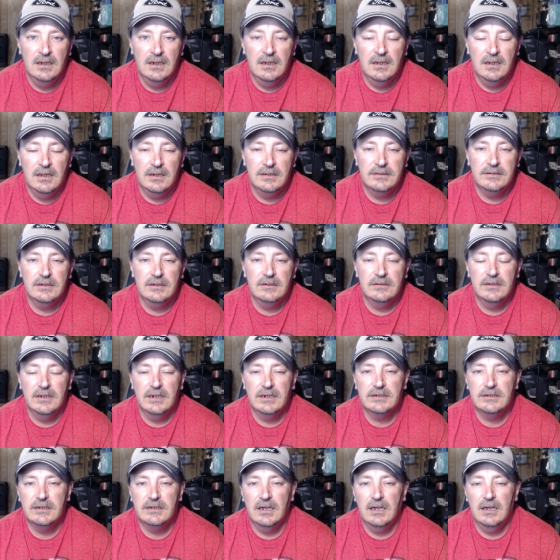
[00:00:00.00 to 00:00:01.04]
Until
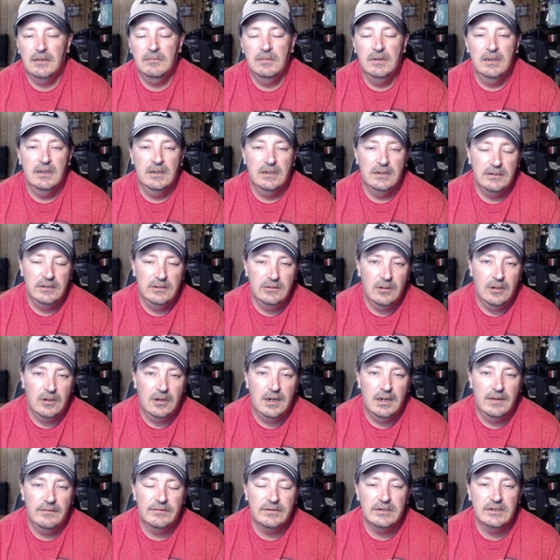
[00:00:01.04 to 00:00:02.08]
next time, you all
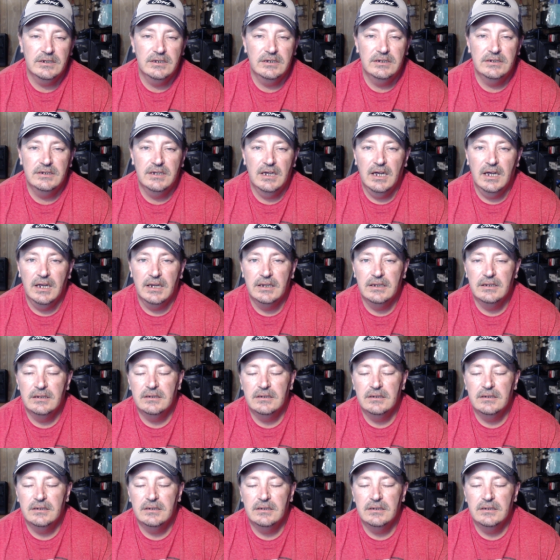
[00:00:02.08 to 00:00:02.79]
have a good day,